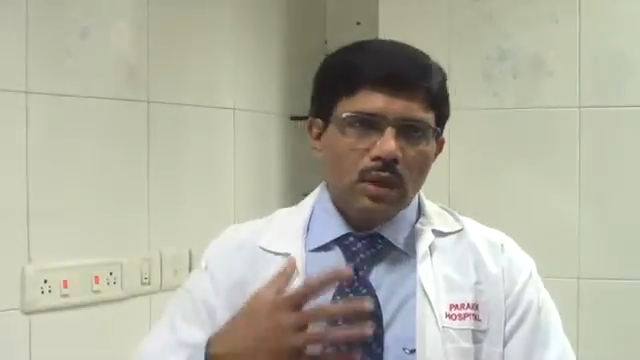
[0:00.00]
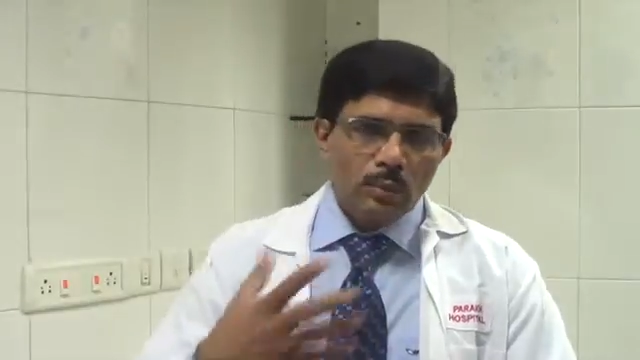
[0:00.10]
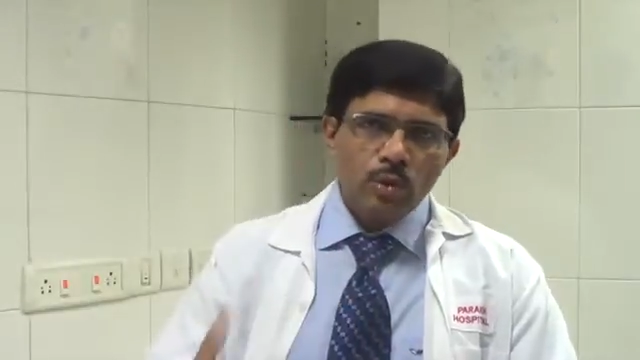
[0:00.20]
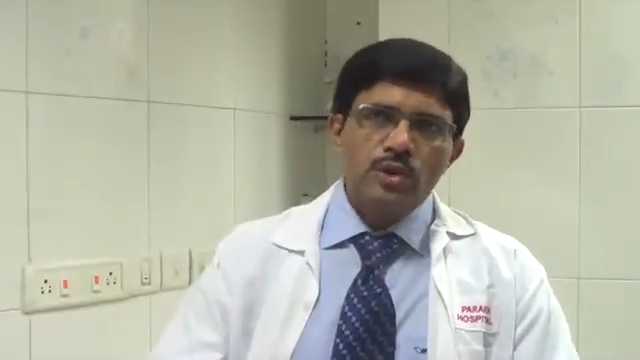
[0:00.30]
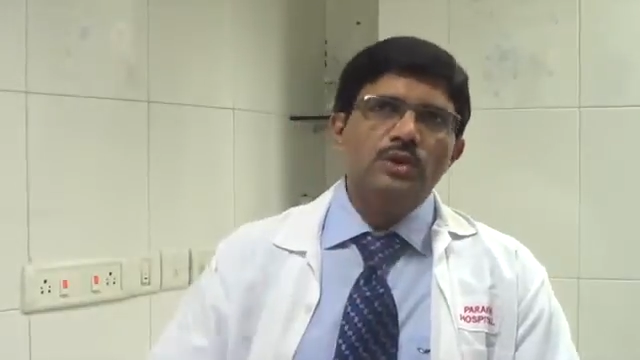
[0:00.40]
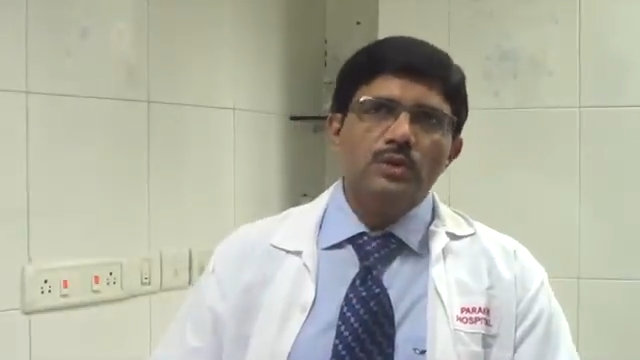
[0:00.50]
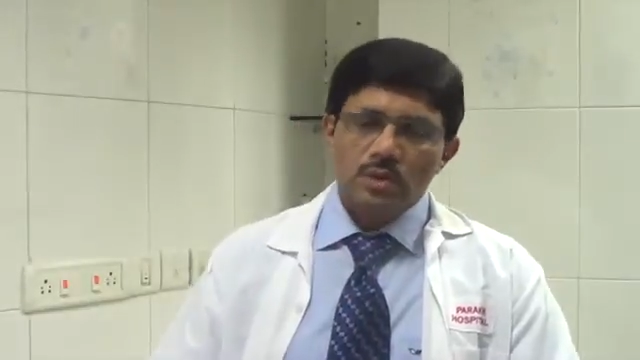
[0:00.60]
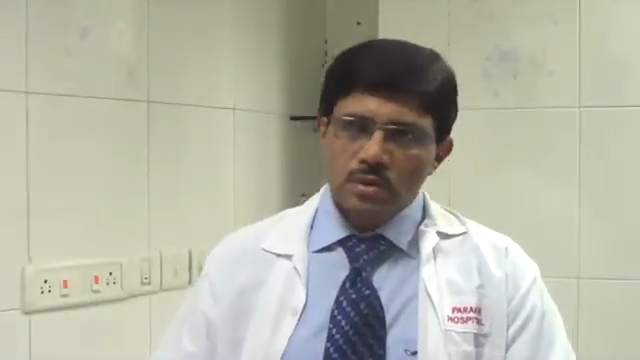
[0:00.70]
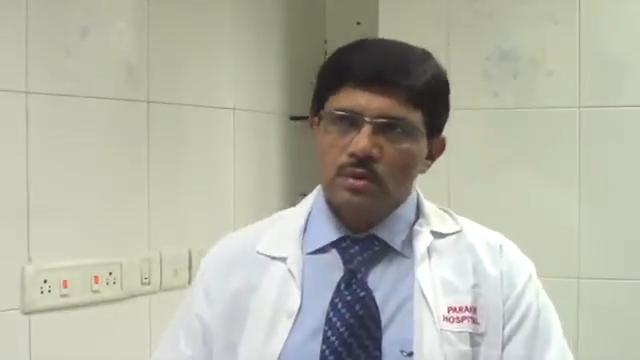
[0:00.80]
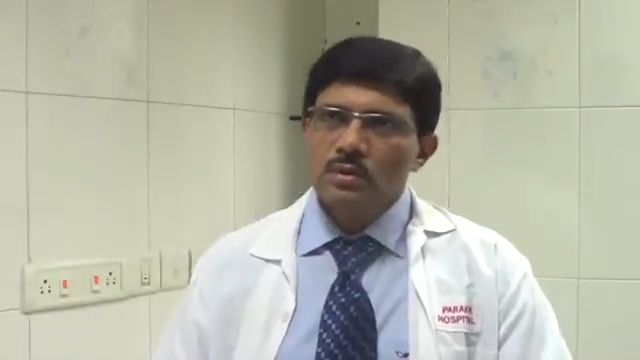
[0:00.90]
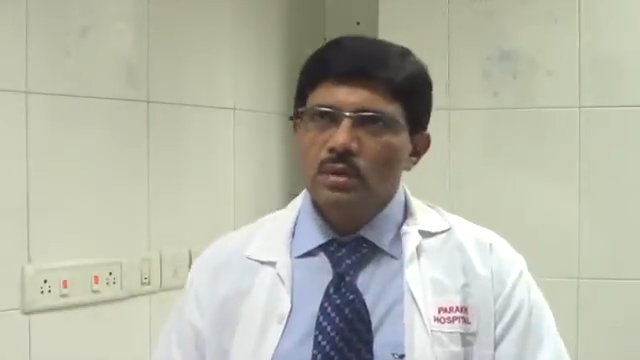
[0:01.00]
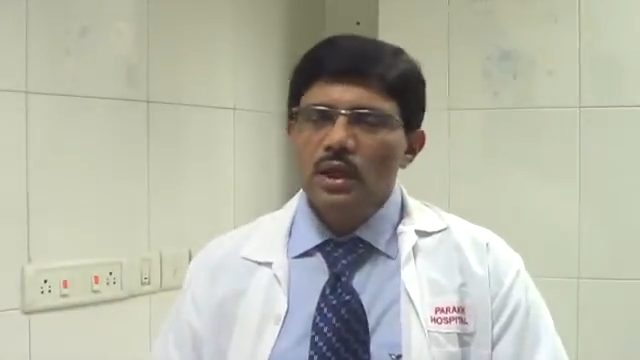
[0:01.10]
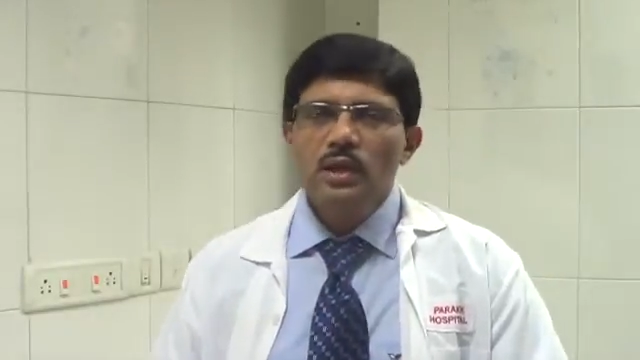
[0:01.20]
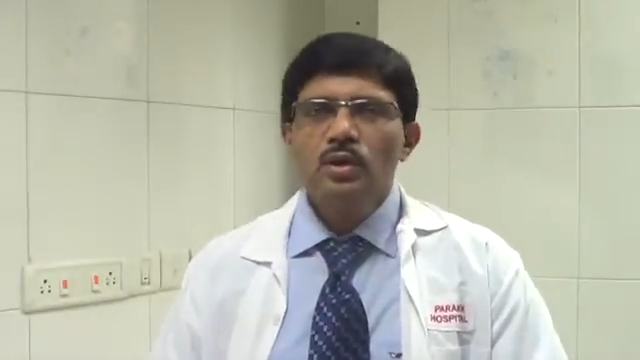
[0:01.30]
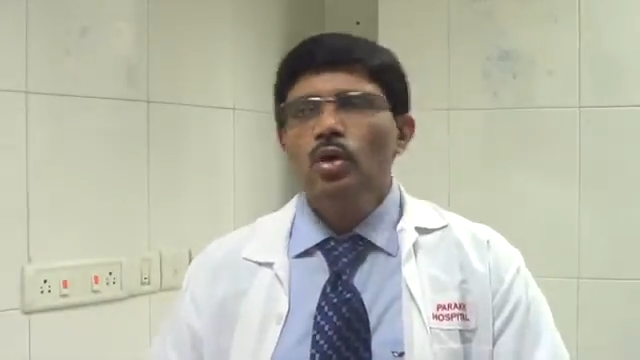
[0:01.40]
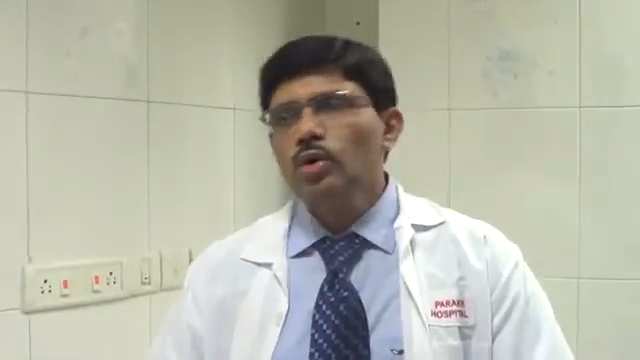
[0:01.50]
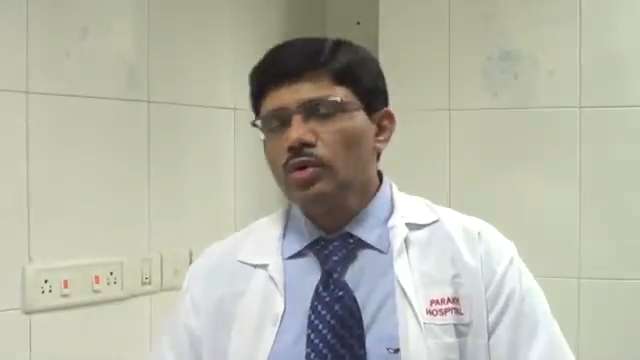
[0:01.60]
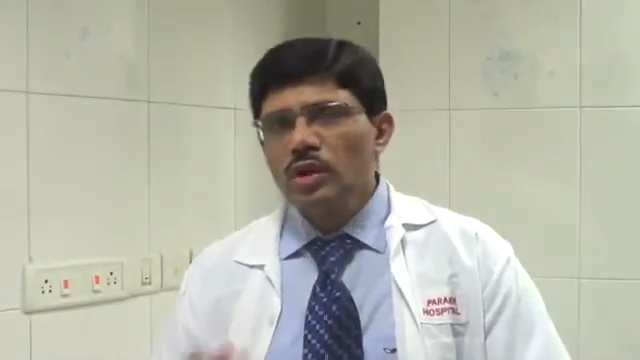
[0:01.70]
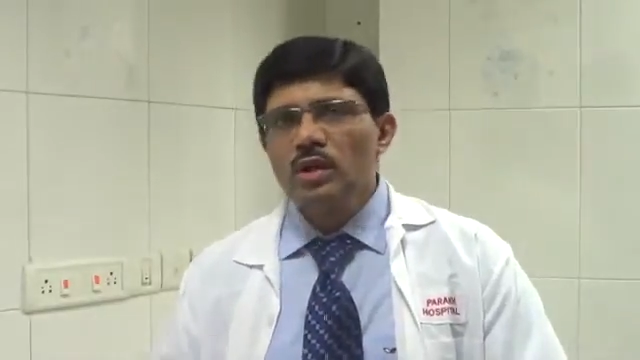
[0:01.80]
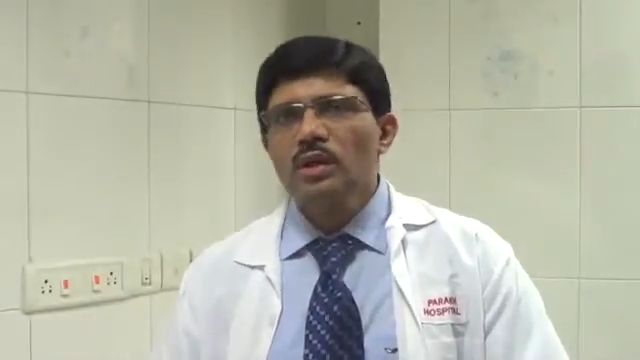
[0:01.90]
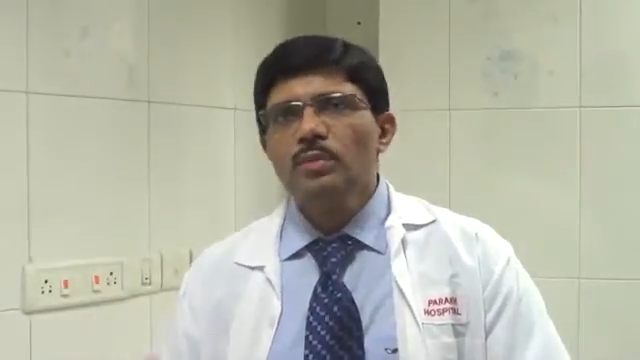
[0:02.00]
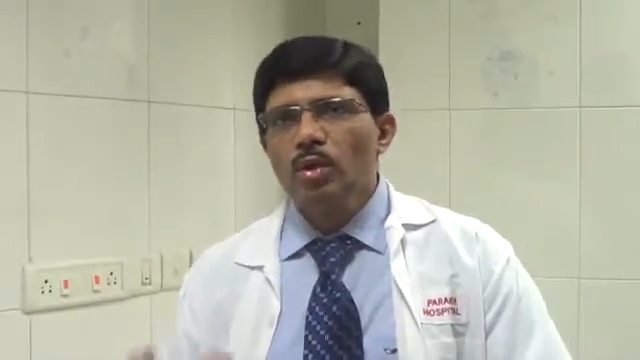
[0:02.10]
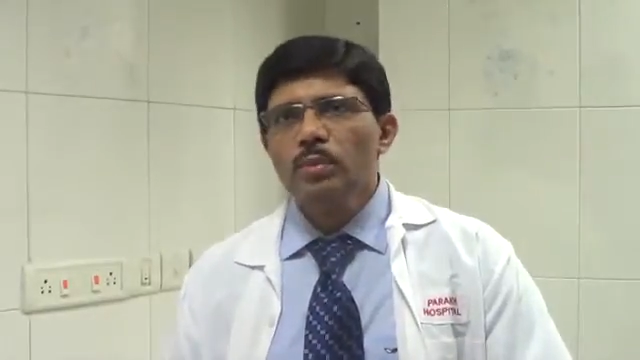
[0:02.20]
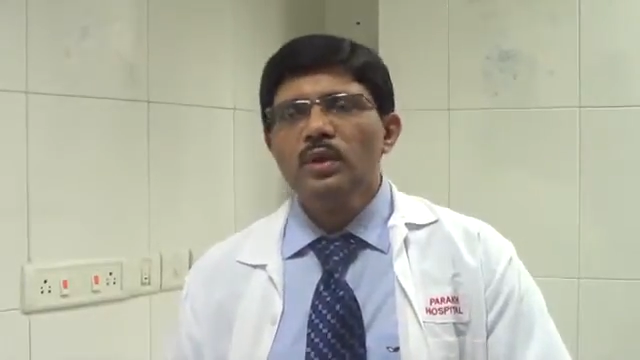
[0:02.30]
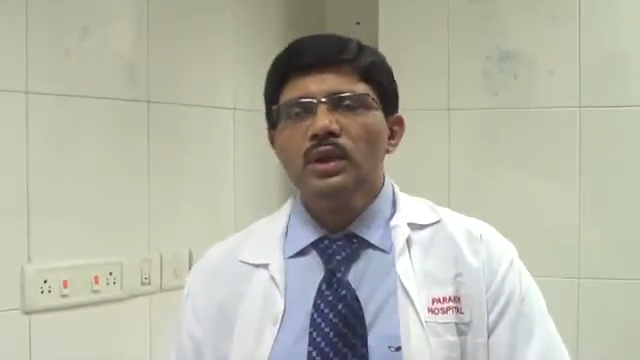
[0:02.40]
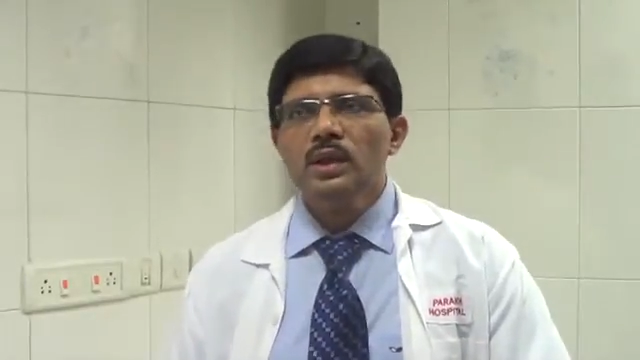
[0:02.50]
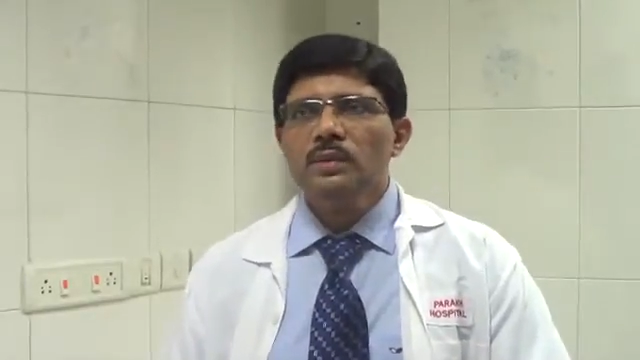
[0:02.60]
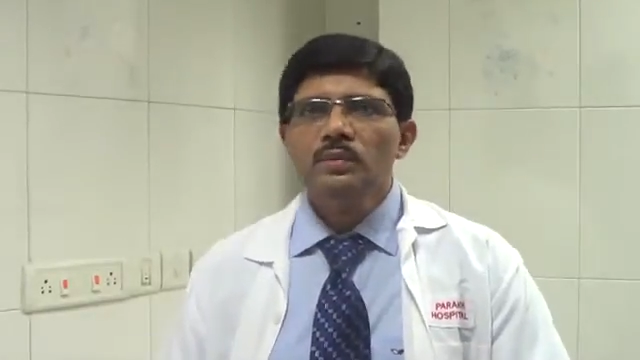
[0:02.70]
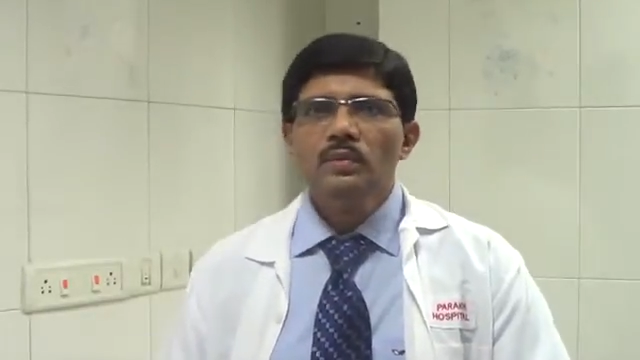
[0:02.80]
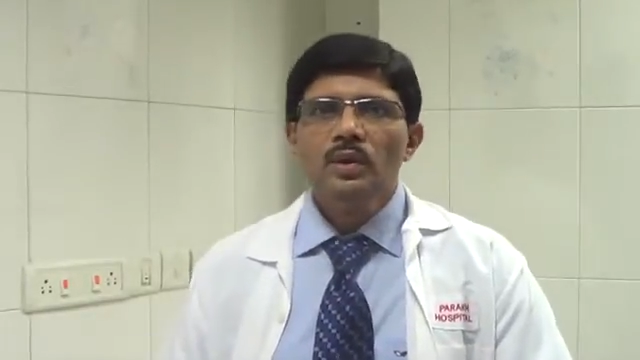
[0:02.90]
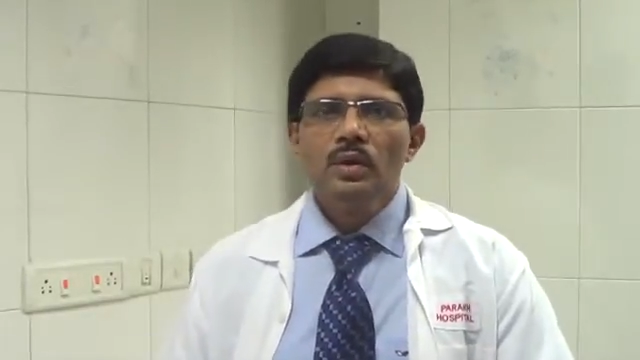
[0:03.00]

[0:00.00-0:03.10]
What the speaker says: abortions and not treated properly,